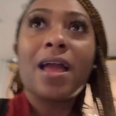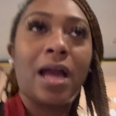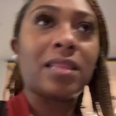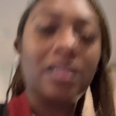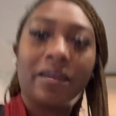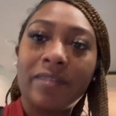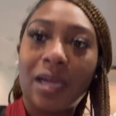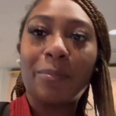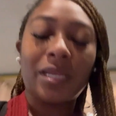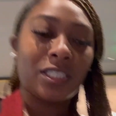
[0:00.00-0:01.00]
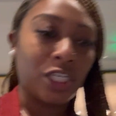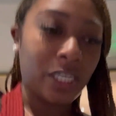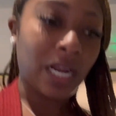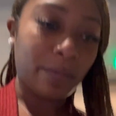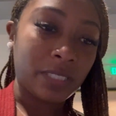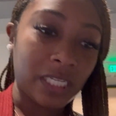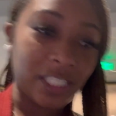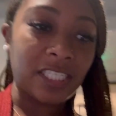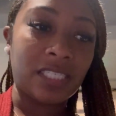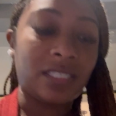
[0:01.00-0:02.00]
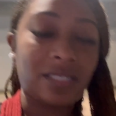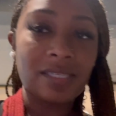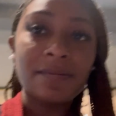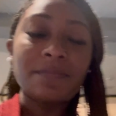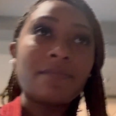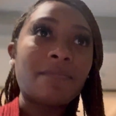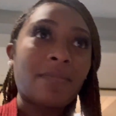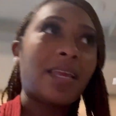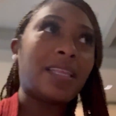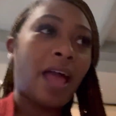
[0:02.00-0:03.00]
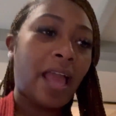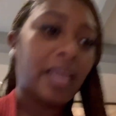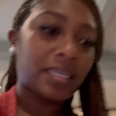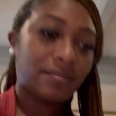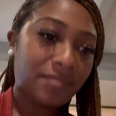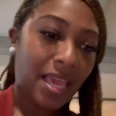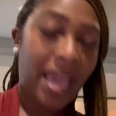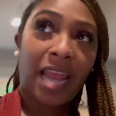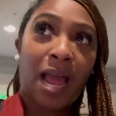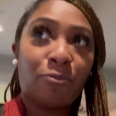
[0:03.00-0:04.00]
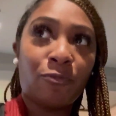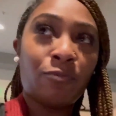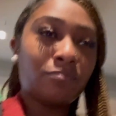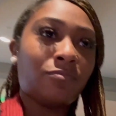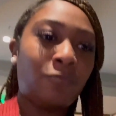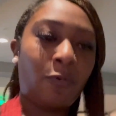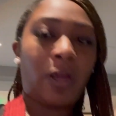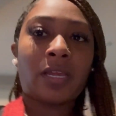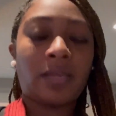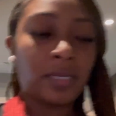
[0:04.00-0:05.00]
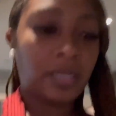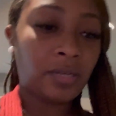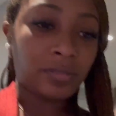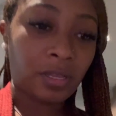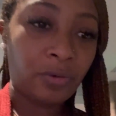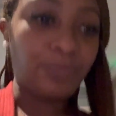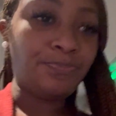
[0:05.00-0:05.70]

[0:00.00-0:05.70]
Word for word: I love coming to cheer competitions. Like, and I'm working, you know, so